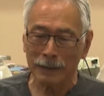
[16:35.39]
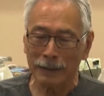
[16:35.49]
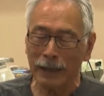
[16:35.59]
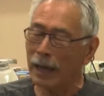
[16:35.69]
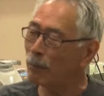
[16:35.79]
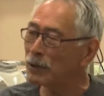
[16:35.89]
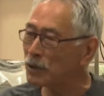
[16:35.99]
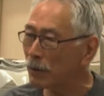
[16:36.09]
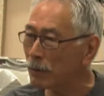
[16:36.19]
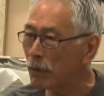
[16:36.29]
that
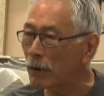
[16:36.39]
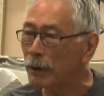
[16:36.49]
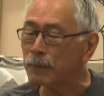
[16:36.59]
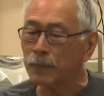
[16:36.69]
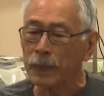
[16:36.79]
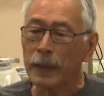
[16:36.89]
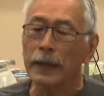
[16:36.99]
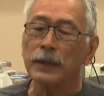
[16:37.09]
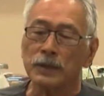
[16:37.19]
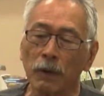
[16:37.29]
happens during war.
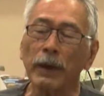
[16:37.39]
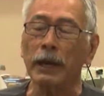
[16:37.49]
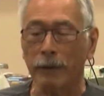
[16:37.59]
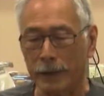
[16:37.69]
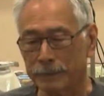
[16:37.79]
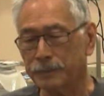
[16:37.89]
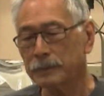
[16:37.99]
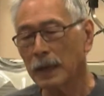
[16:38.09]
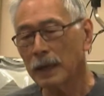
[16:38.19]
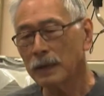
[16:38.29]
So anyway,
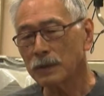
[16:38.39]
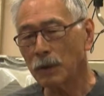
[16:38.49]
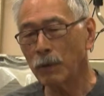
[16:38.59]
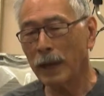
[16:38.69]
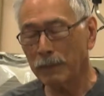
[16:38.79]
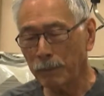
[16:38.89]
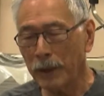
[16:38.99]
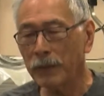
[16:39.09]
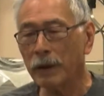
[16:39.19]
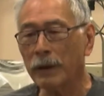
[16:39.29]
so we had
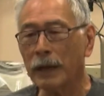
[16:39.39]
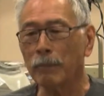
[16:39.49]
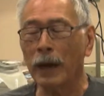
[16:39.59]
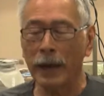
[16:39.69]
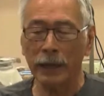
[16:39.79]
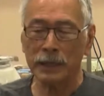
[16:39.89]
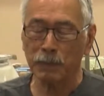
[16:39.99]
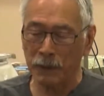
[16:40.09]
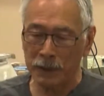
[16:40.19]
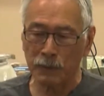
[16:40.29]
been there, and my
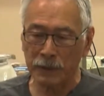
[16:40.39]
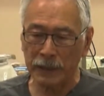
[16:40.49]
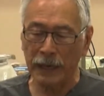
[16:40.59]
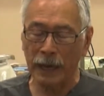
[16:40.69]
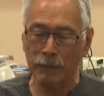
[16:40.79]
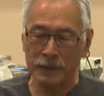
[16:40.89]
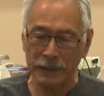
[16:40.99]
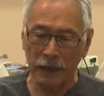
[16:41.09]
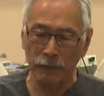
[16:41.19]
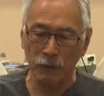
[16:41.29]
experience with the camp
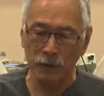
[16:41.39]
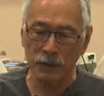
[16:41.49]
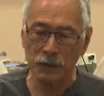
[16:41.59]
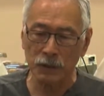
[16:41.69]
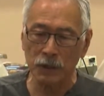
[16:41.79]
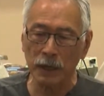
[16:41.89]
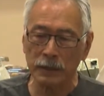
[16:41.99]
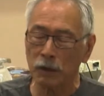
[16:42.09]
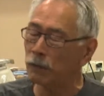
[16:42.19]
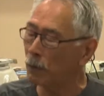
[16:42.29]
itself was
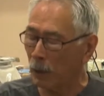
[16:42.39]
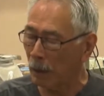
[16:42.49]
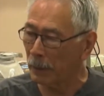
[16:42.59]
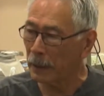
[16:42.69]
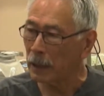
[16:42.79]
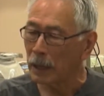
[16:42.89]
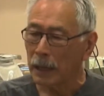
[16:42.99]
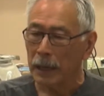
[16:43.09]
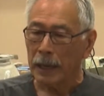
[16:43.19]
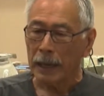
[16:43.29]
just overwhelming.
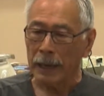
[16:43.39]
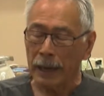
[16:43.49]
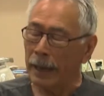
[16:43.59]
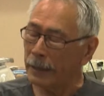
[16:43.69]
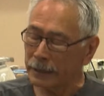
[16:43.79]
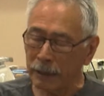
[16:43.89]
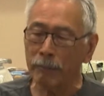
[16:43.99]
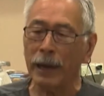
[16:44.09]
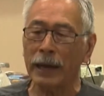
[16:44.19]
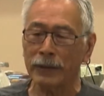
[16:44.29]
And I had
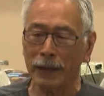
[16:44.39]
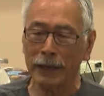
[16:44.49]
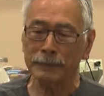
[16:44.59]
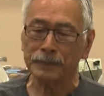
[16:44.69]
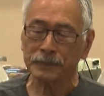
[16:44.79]
come back then,